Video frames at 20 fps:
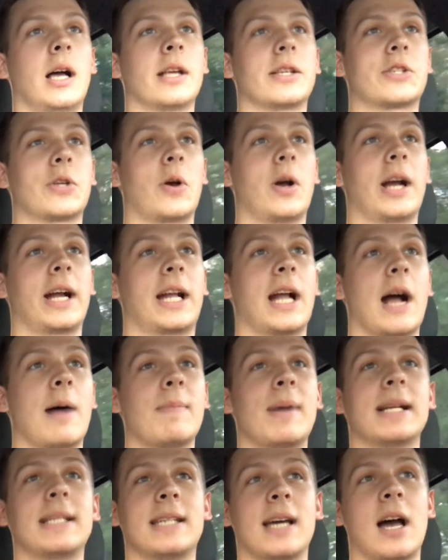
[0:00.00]
So I got
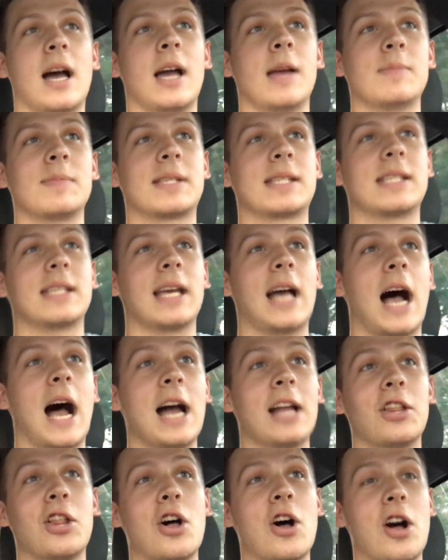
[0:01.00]
my times.
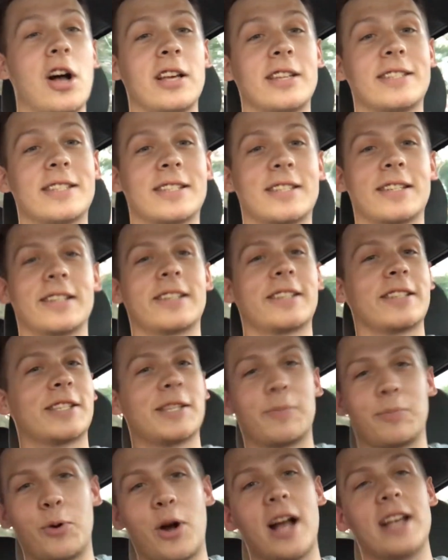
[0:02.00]
I lost,
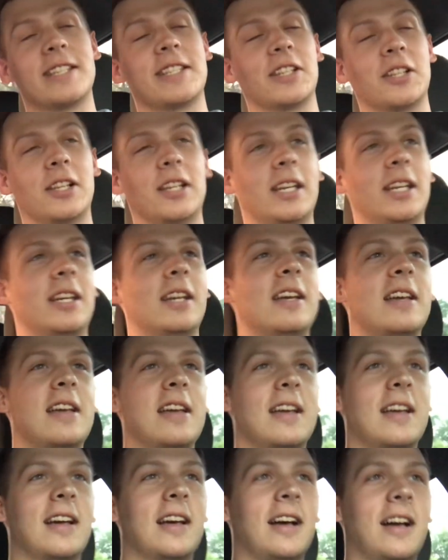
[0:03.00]
surprisingly,
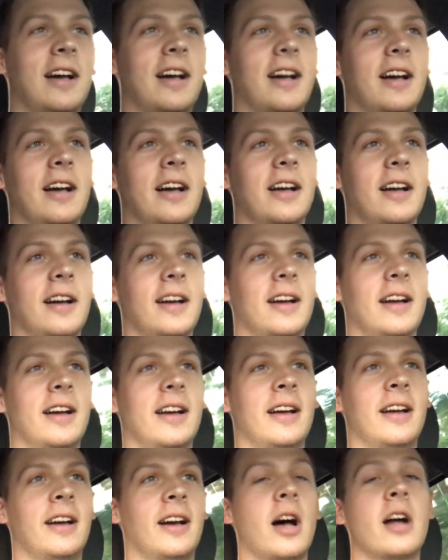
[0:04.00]

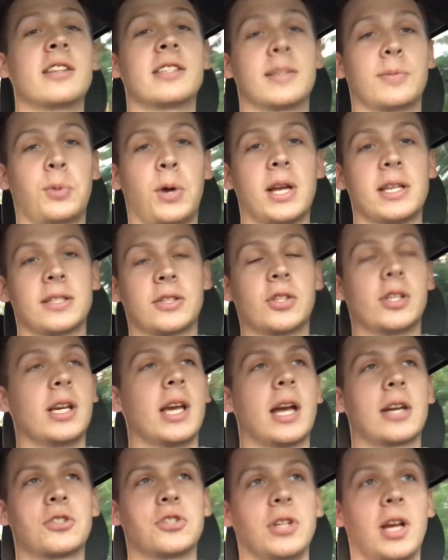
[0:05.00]
unsurprisingly
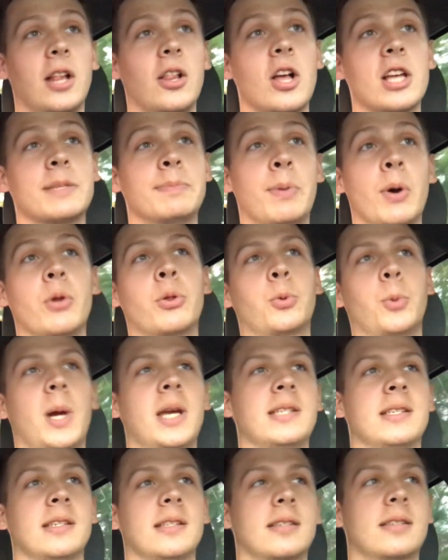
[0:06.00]
actually, I lost both
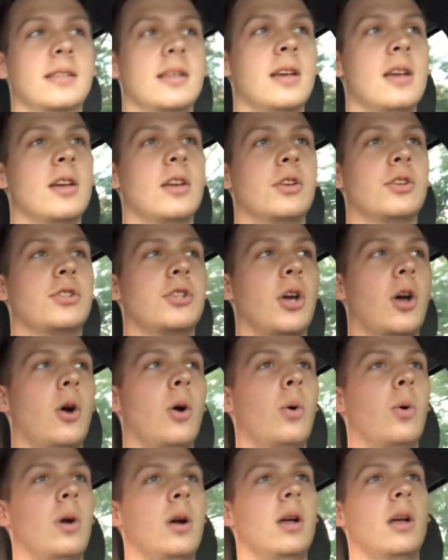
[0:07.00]
races.
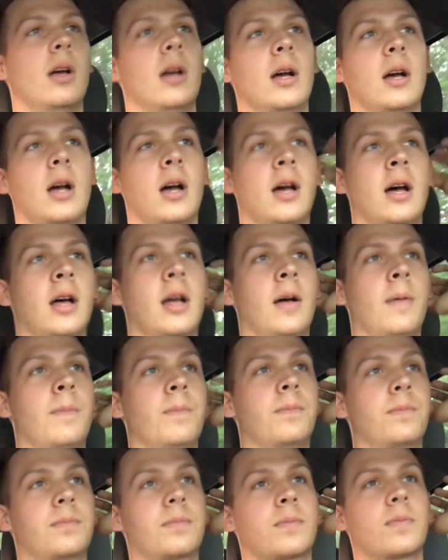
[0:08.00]
So I
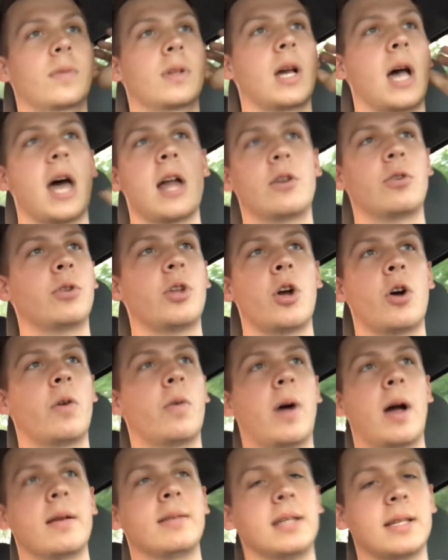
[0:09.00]
don't
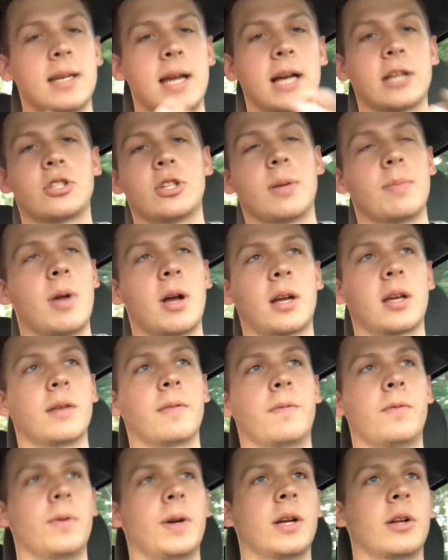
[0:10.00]
know, I'm not
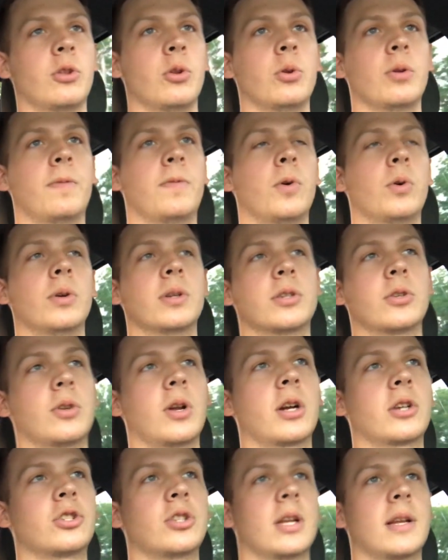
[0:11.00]
going to include a full
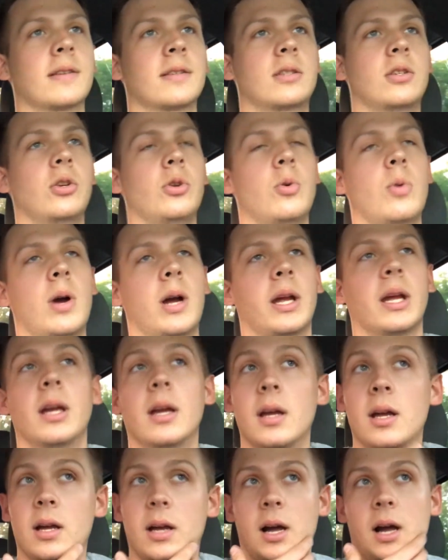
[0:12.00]
introduction as to who I
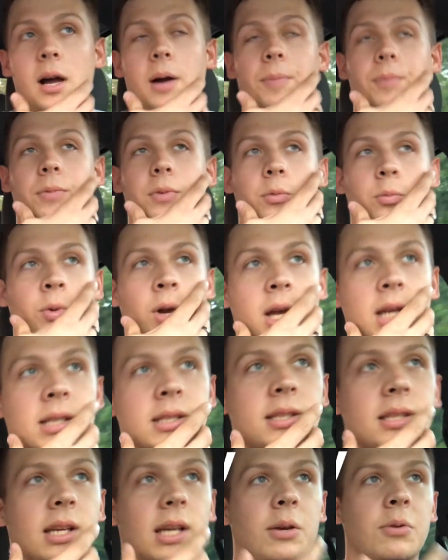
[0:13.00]

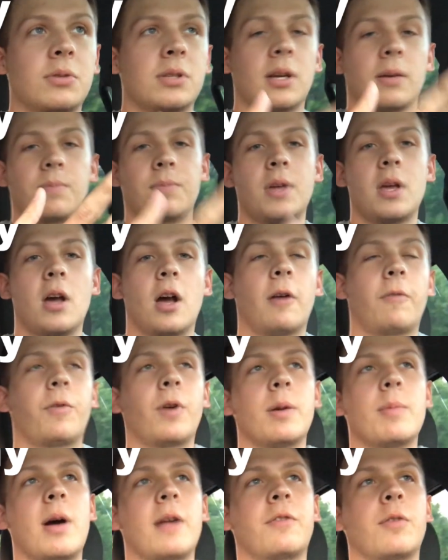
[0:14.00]
raced. It was a
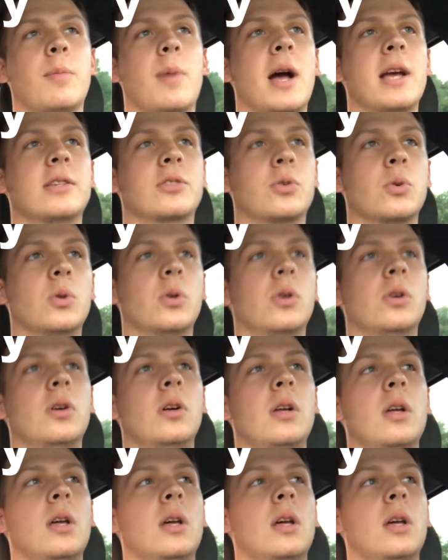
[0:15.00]
friend of mine from high school.